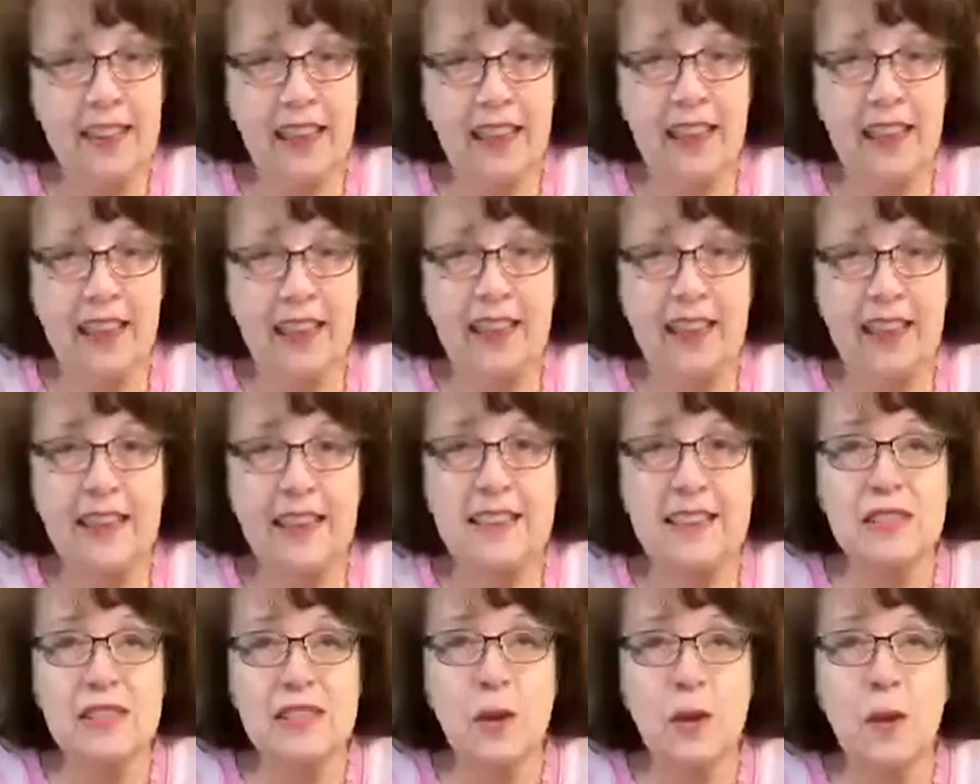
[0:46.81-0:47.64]

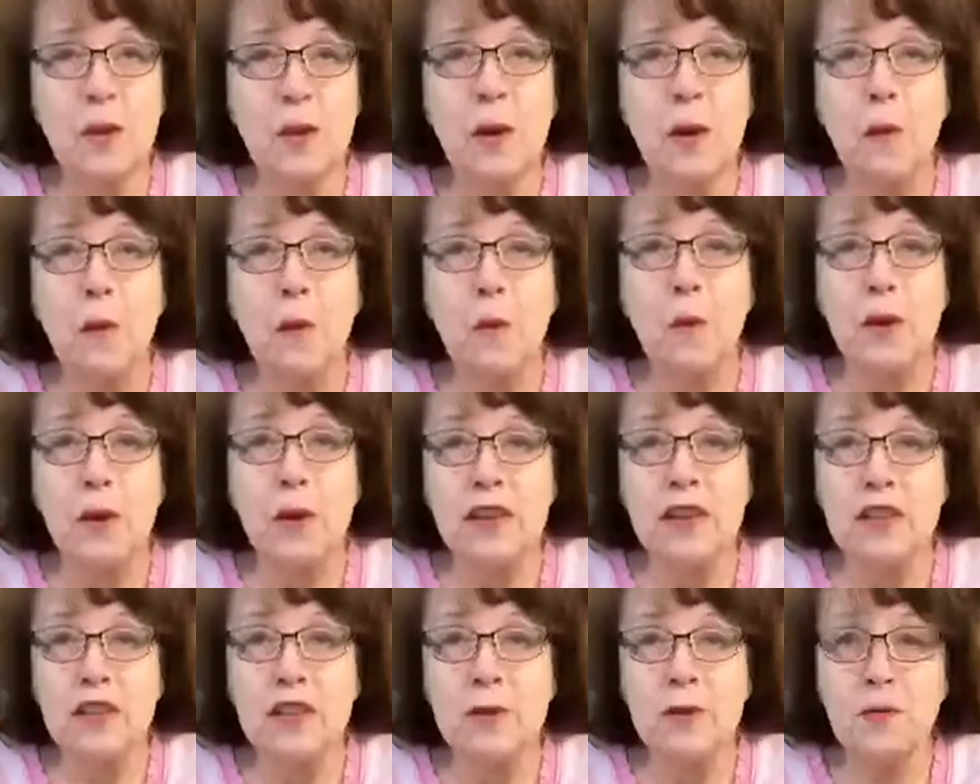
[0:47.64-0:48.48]
And so
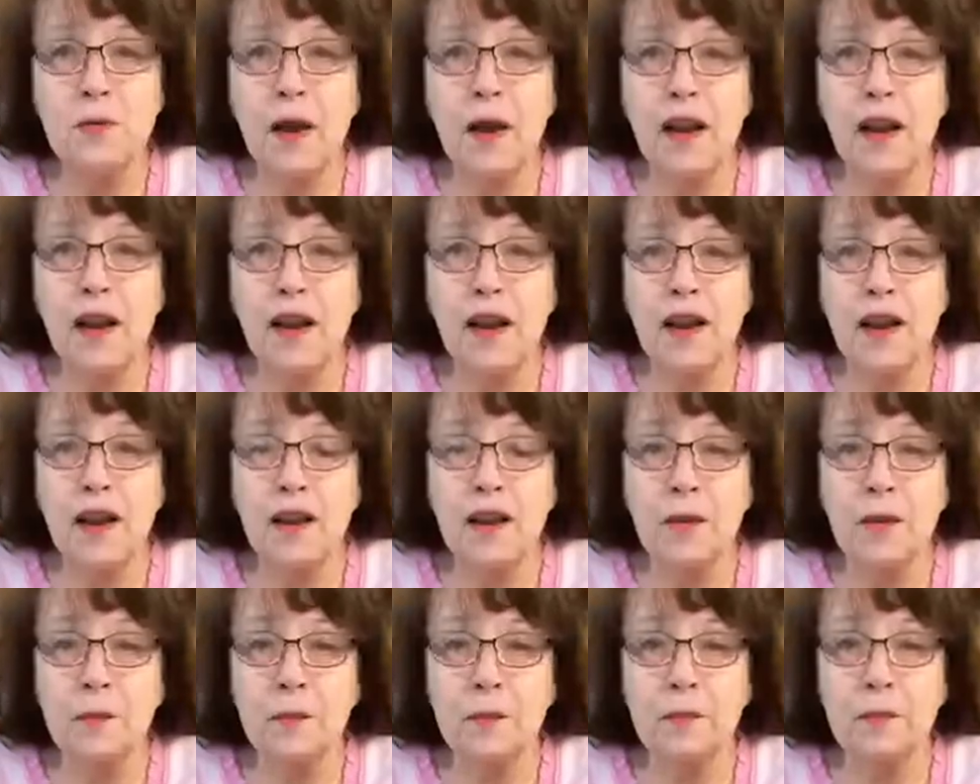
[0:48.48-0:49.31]
when you
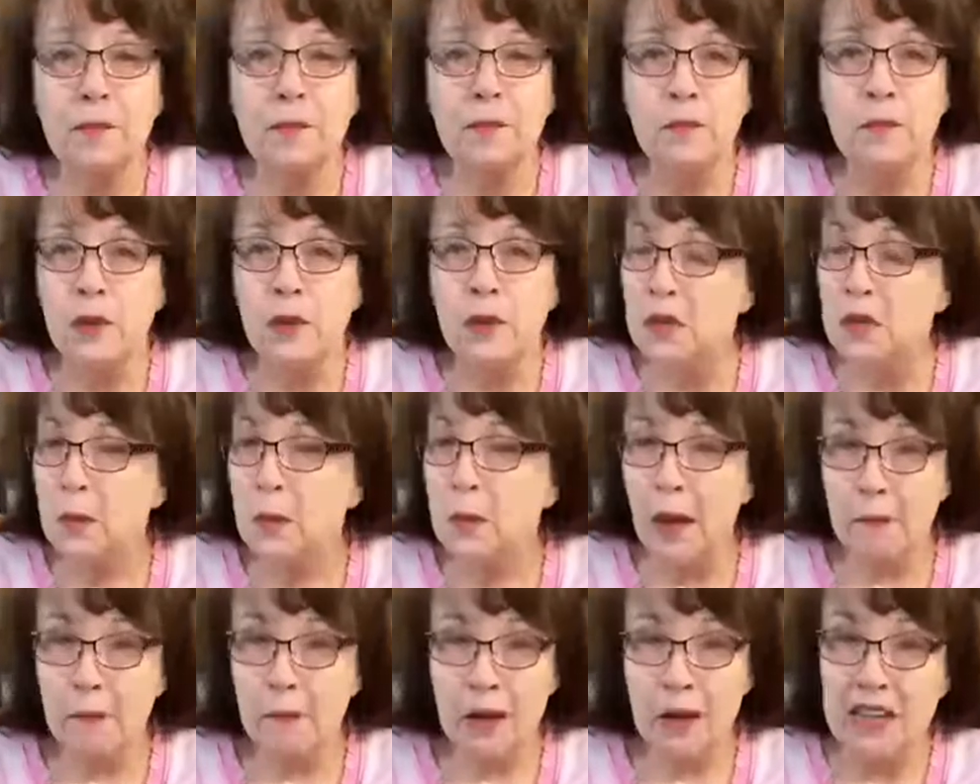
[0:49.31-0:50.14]
are, when you
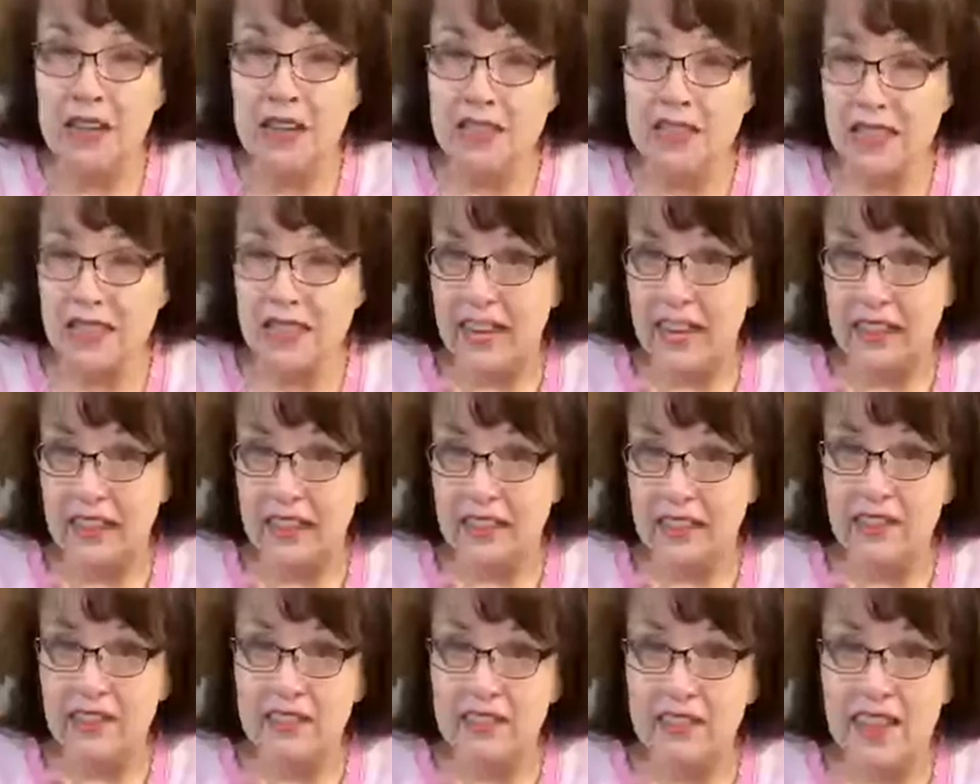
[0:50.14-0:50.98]
pop on, say
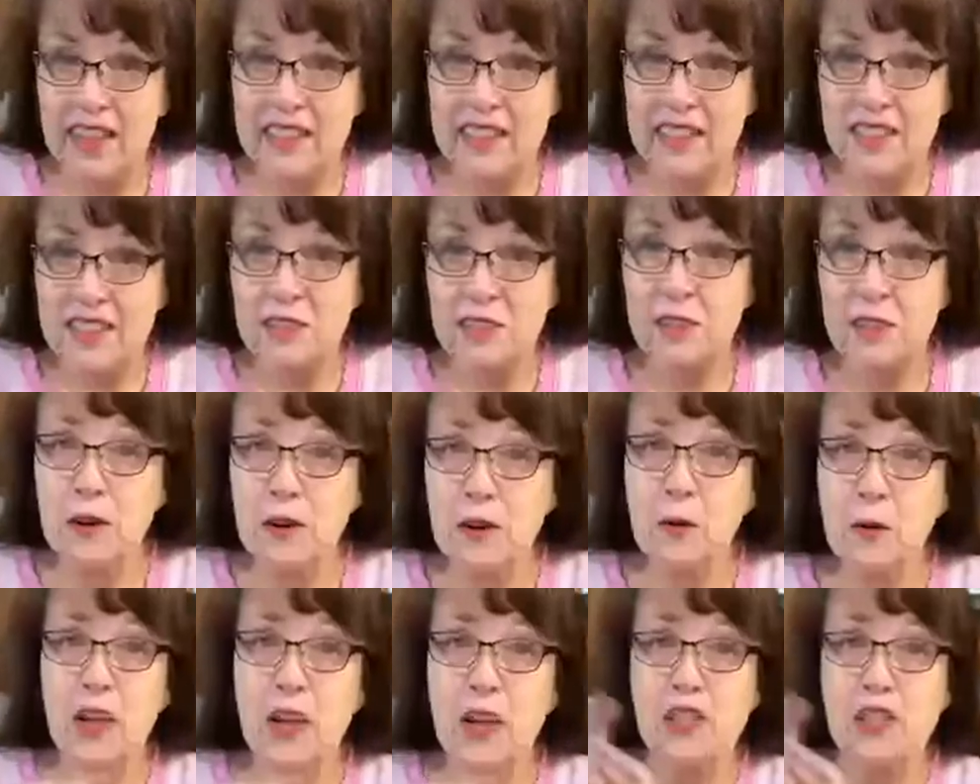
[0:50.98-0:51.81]
hello. Let us know you're
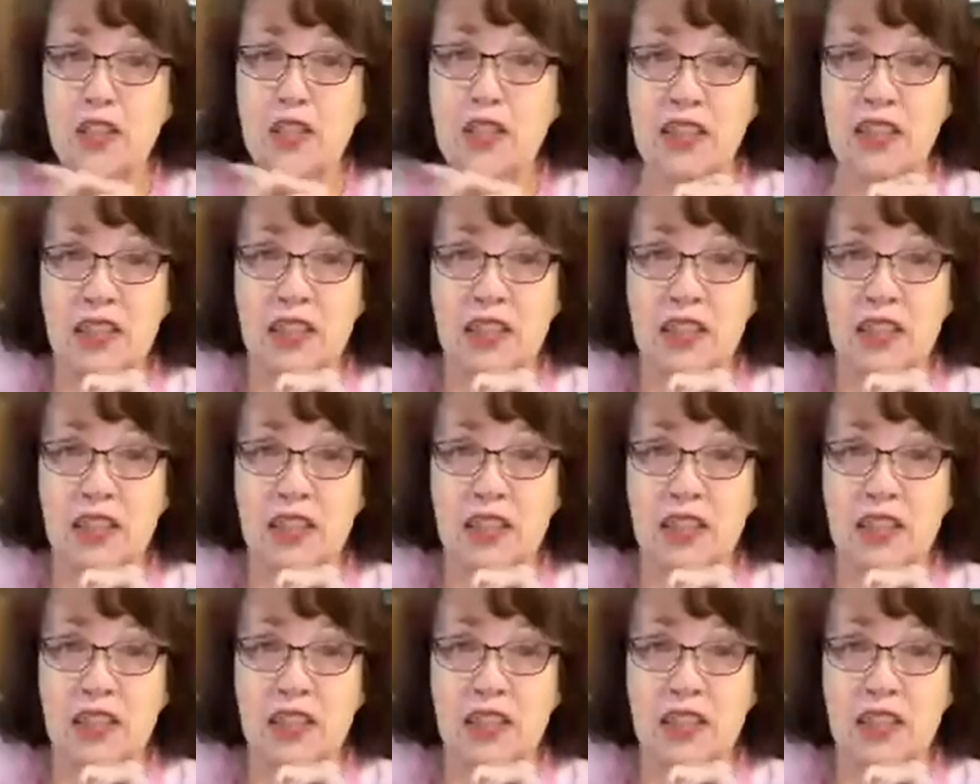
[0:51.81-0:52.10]
watching.